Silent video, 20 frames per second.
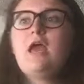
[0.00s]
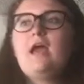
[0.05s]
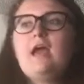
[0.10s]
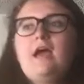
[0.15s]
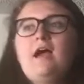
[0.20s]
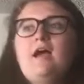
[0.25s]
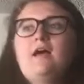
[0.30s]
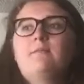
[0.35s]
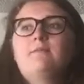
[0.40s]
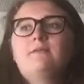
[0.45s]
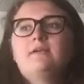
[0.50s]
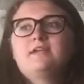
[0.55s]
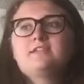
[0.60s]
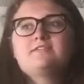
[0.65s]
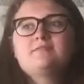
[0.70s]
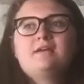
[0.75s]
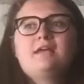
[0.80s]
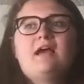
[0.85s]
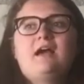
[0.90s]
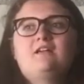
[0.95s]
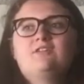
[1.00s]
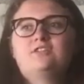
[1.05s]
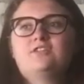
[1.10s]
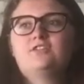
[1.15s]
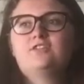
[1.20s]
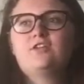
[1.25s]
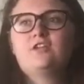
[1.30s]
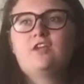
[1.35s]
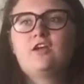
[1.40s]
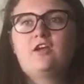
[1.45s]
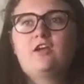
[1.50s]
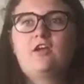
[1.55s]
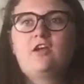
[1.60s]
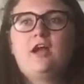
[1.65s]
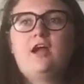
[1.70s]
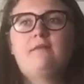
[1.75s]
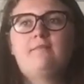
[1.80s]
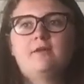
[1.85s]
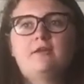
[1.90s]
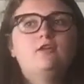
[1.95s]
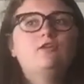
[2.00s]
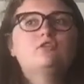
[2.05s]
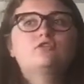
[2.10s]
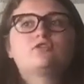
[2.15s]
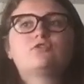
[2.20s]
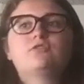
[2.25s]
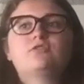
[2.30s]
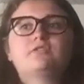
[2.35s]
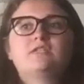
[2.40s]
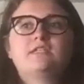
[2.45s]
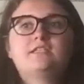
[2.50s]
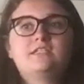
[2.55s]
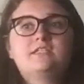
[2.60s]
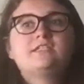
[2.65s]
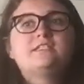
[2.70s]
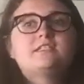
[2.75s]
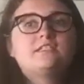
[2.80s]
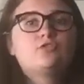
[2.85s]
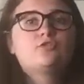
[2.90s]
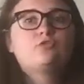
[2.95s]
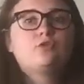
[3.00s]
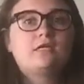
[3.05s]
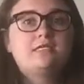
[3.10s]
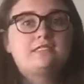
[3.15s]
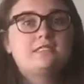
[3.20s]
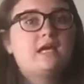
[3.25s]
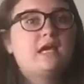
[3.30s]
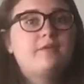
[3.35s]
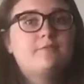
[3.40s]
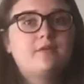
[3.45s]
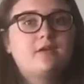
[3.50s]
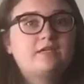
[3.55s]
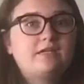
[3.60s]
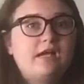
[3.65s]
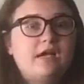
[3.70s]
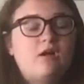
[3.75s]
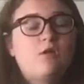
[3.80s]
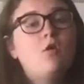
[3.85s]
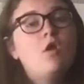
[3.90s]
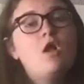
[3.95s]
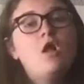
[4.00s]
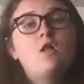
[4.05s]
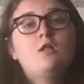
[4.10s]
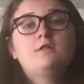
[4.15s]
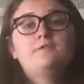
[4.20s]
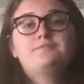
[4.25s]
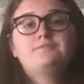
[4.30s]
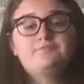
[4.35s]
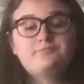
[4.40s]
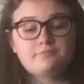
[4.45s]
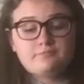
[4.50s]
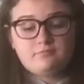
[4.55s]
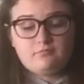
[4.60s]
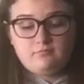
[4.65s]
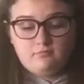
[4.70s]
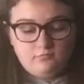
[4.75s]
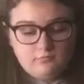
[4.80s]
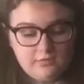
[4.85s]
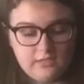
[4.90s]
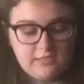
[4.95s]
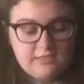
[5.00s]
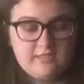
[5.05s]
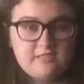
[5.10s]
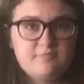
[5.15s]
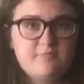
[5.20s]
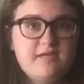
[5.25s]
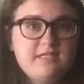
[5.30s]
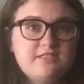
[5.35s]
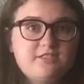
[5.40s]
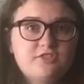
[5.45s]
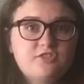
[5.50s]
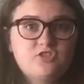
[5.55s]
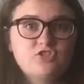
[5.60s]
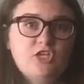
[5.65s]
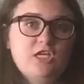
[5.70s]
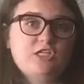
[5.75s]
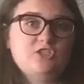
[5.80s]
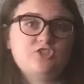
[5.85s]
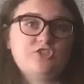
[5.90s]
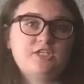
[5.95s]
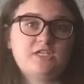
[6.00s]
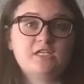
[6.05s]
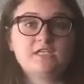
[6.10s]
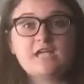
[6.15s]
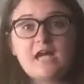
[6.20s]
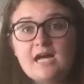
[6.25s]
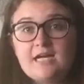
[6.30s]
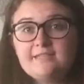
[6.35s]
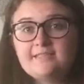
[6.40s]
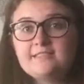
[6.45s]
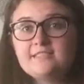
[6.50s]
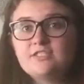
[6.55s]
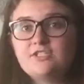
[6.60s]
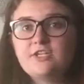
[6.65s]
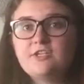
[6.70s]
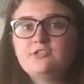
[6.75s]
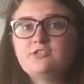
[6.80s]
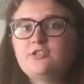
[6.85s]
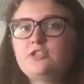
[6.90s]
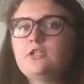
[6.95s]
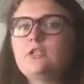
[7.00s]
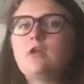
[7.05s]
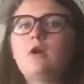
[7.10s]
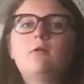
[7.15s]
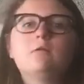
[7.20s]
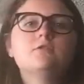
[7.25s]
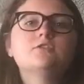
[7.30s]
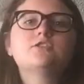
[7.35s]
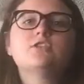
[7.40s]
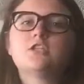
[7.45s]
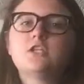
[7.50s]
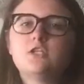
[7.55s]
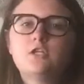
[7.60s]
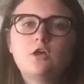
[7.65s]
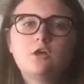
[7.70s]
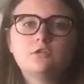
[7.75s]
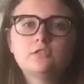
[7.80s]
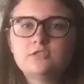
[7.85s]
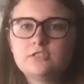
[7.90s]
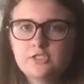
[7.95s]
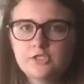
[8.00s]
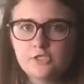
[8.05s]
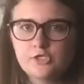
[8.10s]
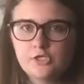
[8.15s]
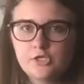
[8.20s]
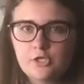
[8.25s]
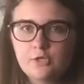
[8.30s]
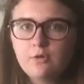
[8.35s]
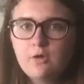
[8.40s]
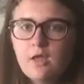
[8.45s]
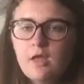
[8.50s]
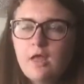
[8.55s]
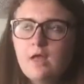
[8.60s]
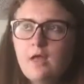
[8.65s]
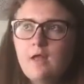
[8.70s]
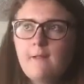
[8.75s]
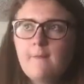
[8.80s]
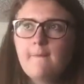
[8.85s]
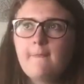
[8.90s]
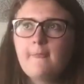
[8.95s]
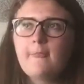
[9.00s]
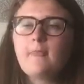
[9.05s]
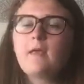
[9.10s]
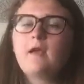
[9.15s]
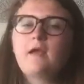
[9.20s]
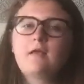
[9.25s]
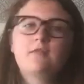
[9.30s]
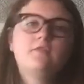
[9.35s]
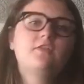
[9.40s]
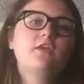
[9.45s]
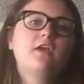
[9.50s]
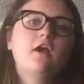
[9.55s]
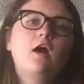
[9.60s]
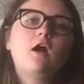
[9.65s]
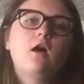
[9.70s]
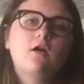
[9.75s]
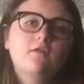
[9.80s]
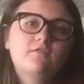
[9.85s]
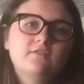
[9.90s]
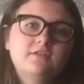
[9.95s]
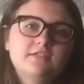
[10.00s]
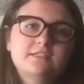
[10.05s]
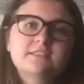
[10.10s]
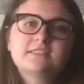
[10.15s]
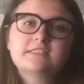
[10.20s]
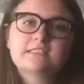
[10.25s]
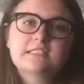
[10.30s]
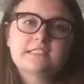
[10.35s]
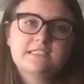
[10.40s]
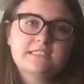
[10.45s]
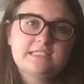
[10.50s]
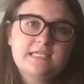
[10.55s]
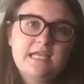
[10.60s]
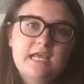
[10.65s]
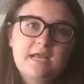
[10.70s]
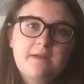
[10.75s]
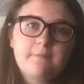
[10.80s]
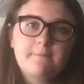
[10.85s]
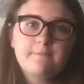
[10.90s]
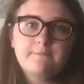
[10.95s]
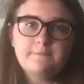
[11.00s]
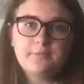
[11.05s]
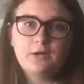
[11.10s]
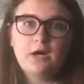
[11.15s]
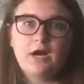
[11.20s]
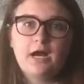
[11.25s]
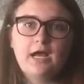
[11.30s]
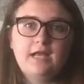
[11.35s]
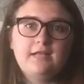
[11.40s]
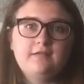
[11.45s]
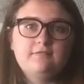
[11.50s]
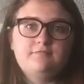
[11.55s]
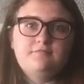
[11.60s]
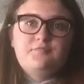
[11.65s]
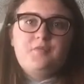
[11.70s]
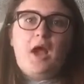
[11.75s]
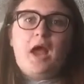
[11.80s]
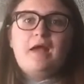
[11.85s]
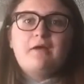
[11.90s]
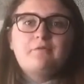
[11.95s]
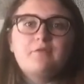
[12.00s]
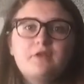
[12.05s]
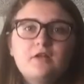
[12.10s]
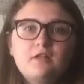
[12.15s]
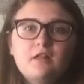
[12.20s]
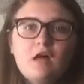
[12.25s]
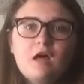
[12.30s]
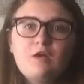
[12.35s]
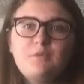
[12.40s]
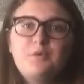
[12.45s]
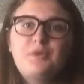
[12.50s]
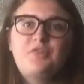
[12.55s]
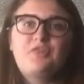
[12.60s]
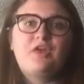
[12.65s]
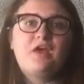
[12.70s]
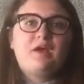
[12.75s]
And because my counselor at my new school was like, this is a great time right now. semester's changing, classes changing, no one's gonna notice that you're new. They obviously did, but. I went along with